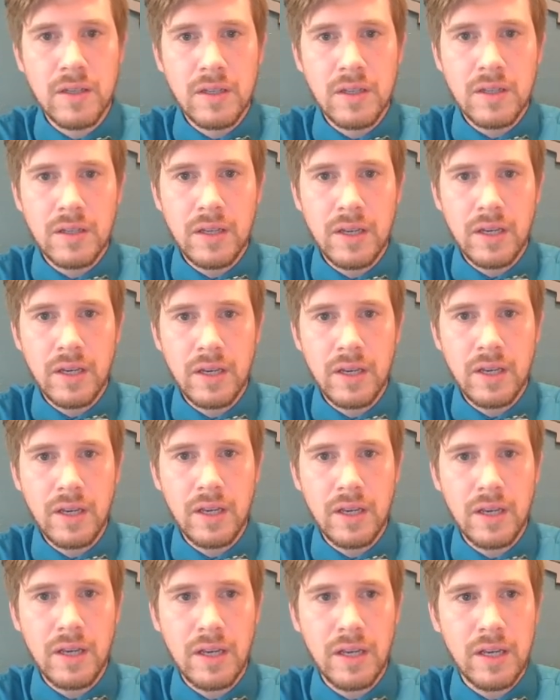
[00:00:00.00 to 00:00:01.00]

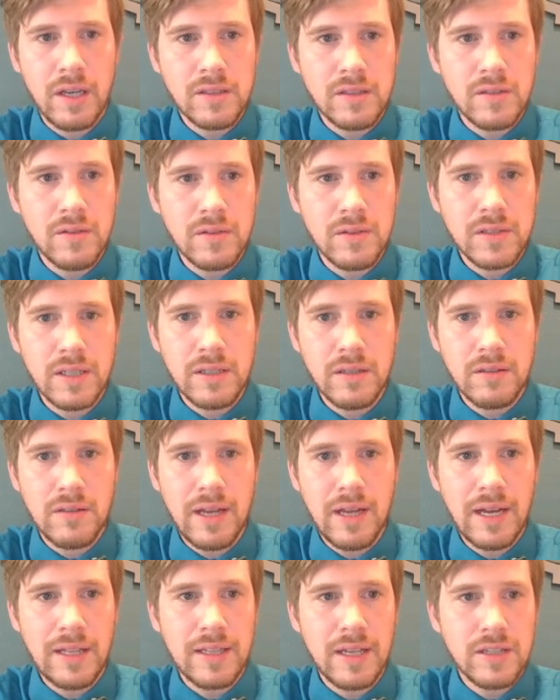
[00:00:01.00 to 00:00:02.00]
Okay, and so once I do
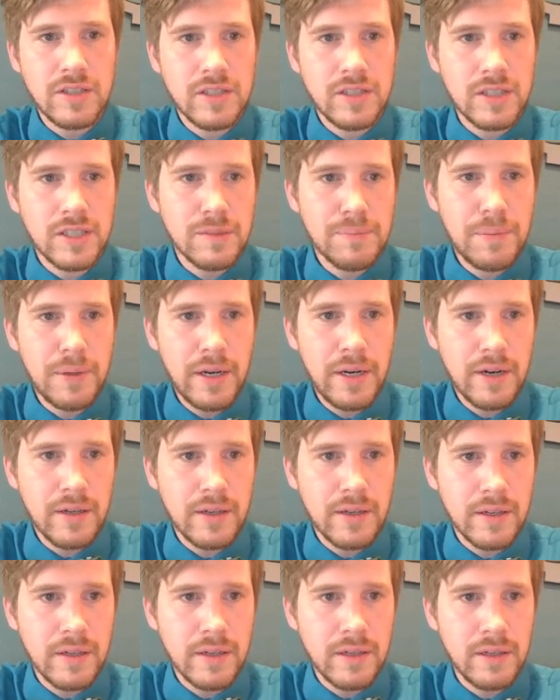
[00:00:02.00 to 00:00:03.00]
that, that should disappear.
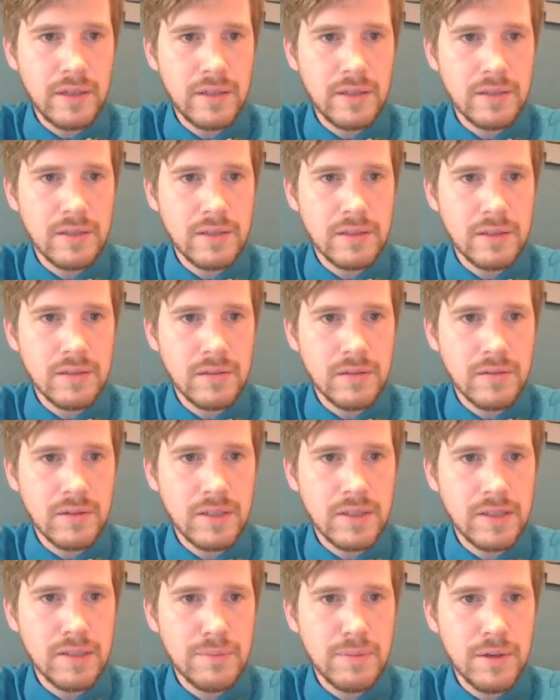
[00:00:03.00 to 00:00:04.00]
Good, it's doing
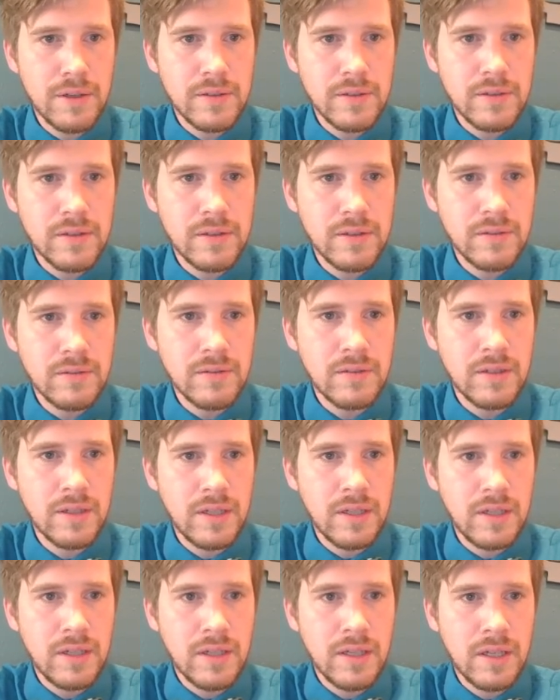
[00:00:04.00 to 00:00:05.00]
what it's supposed to.
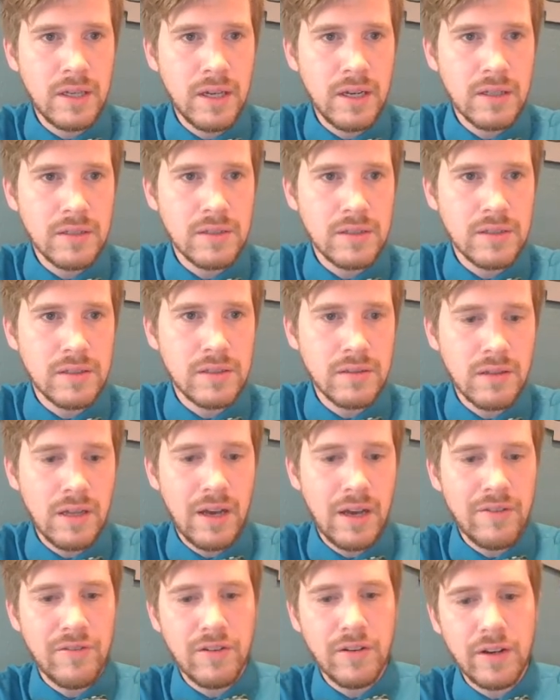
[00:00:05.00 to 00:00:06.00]
And I'll just do
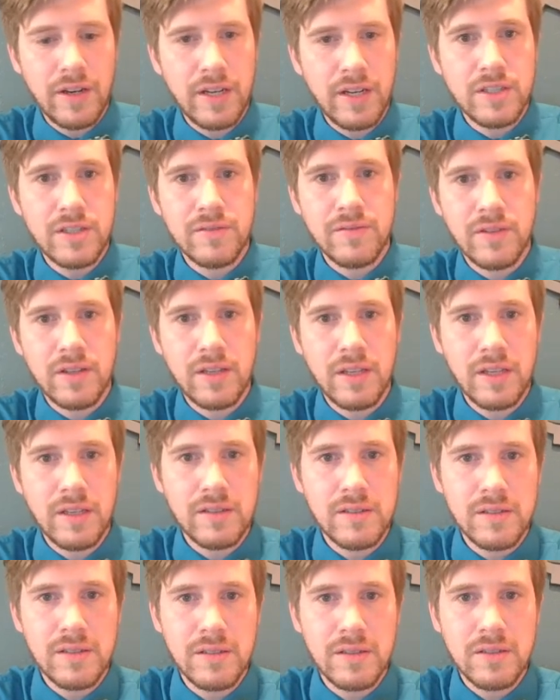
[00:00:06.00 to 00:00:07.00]
that for each of
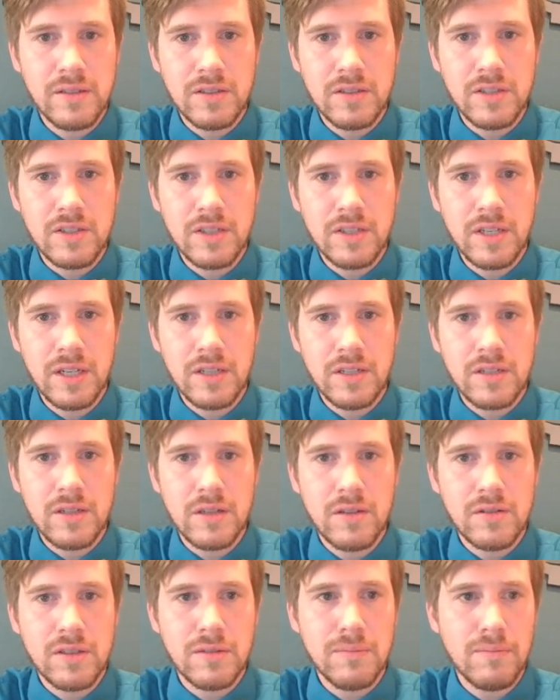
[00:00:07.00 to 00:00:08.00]
these. Just change
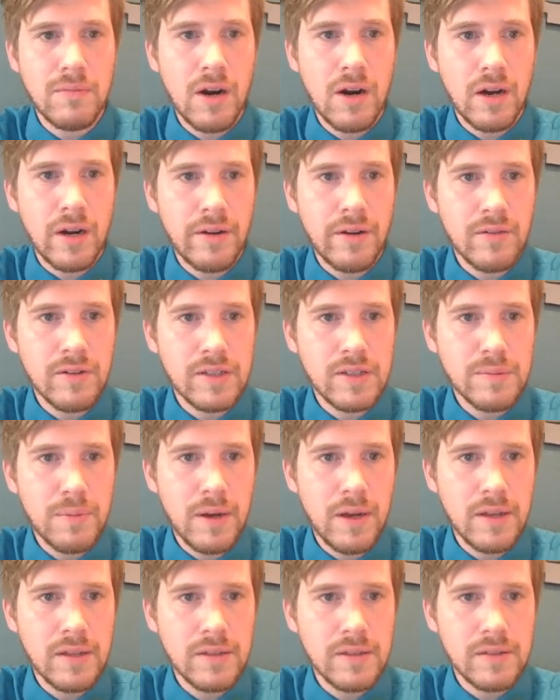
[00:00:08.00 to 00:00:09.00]
those to market
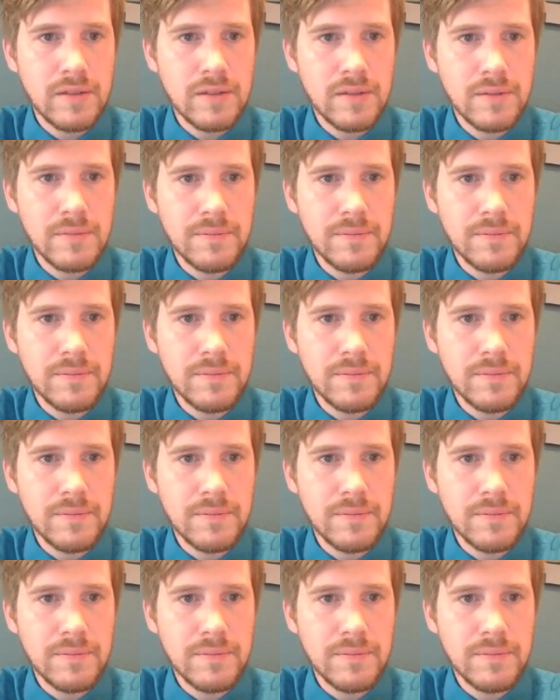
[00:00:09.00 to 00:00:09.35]
response.